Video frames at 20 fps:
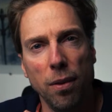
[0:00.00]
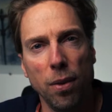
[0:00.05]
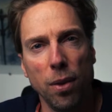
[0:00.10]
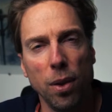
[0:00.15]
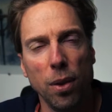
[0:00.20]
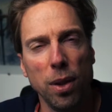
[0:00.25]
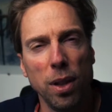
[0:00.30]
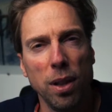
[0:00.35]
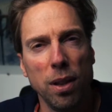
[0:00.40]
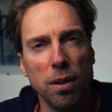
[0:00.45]
you're
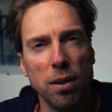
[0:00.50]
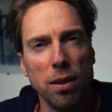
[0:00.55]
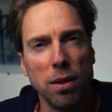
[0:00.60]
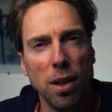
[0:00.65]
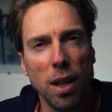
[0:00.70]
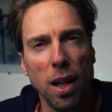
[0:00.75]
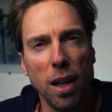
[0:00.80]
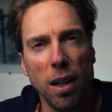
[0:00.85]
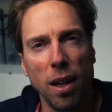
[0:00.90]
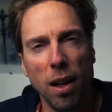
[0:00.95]
looking
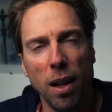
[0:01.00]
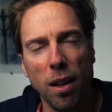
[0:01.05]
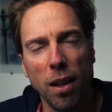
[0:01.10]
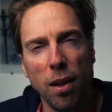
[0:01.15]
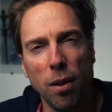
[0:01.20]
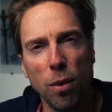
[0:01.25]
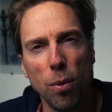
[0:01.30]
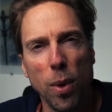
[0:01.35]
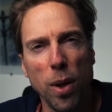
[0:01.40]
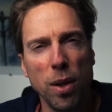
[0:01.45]
and
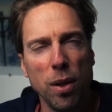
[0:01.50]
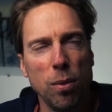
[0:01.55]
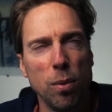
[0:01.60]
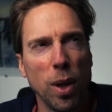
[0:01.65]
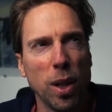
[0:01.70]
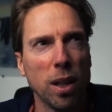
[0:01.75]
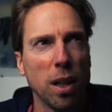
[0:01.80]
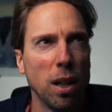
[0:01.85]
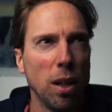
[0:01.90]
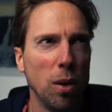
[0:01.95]
you're wondering
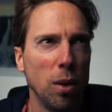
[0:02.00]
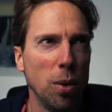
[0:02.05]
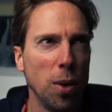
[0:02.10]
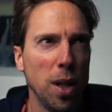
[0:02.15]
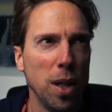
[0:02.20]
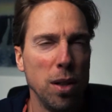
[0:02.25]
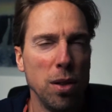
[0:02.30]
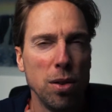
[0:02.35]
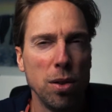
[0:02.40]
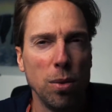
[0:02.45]
what
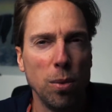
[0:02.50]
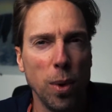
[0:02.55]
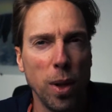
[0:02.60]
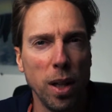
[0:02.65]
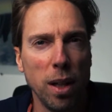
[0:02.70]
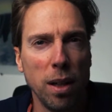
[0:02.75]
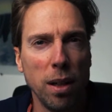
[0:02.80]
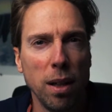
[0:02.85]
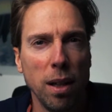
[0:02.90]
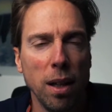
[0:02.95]
clothing you should
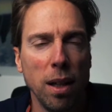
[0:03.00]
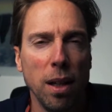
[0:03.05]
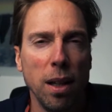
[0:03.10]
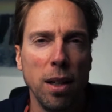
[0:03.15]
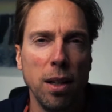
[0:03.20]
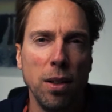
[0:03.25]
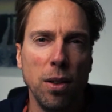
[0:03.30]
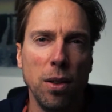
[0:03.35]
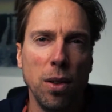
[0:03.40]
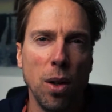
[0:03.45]
wear,
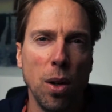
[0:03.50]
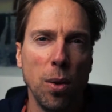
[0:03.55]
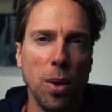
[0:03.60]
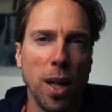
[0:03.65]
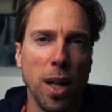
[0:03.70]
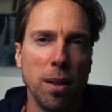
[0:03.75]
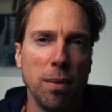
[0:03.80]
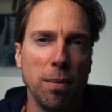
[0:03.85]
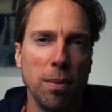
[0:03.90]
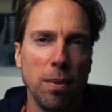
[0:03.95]
you know
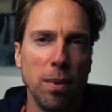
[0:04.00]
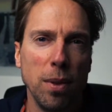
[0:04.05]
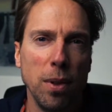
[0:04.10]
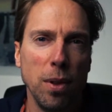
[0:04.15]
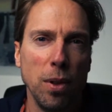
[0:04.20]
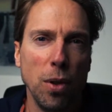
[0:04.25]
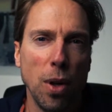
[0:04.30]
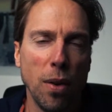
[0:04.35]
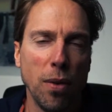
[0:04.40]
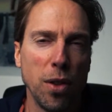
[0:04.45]
that
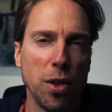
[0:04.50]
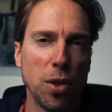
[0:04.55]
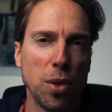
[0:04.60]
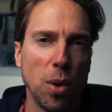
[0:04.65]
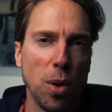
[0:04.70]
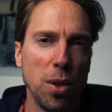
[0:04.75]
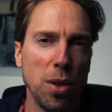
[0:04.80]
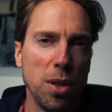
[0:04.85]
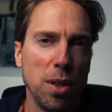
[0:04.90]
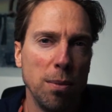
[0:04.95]
you have a
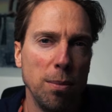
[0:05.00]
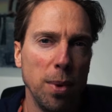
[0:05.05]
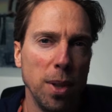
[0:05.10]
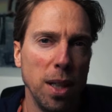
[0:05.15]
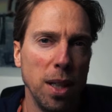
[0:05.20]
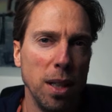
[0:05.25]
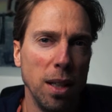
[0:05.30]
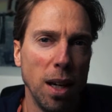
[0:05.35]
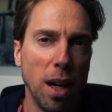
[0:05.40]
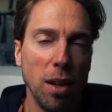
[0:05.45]
choice in the
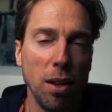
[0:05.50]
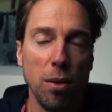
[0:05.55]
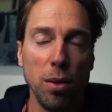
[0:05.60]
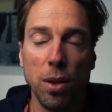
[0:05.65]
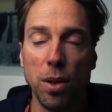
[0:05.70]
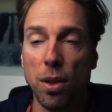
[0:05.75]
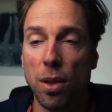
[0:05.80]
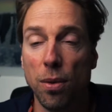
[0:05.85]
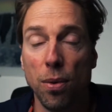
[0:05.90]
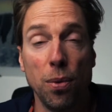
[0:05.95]
beginning. Either you're
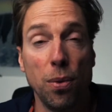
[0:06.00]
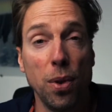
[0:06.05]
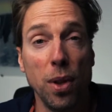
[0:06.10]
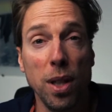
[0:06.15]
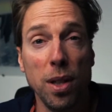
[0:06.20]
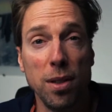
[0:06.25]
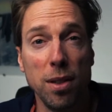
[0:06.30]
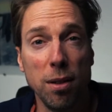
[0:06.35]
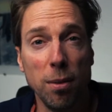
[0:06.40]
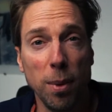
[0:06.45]
going to
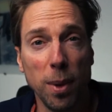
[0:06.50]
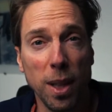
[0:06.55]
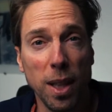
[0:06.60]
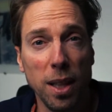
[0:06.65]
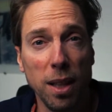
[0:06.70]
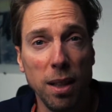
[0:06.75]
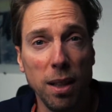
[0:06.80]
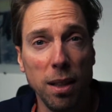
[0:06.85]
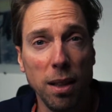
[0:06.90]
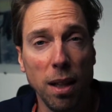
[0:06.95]
freeze in the
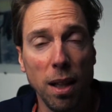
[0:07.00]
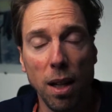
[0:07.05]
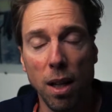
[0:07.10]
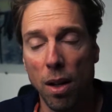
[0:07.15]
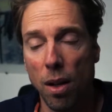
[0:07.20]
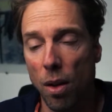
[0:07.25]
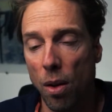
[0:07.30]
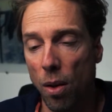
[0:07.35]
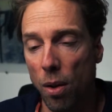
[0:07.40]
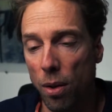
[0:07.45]
beginning,
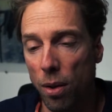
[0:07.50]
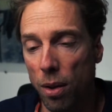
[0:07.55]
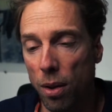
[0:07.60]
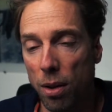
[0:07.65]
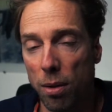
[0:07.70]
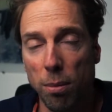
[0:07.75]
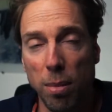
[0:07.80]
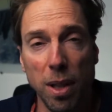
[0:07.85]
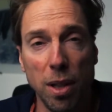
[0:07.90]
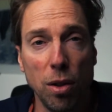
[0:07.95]
or you're going
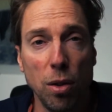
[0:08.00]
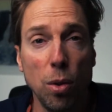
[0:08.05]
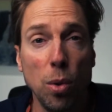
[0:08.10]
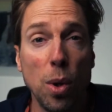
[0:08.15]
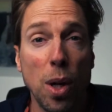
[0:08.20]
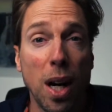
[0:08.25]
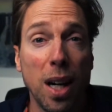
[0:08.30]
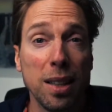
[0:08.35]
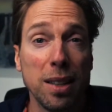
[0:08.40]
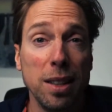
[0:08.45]
to be too
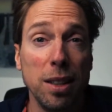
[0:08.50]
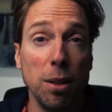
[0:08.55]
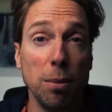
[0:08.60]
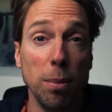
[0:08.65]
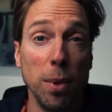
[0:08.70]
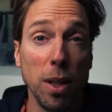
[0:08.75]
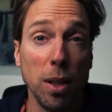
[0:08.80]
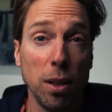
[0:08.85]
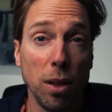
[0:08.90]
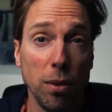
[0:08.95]
hot in the
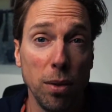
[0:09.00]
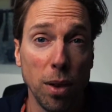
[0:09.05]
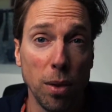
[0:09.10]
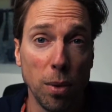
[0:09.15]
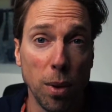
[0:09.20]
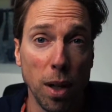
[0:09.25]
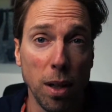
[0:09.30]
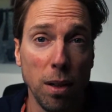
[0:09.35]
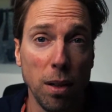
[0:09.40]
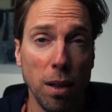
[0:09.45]
middle of your
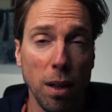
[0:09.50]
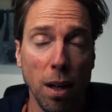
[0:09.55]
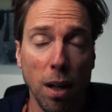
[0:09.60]
run.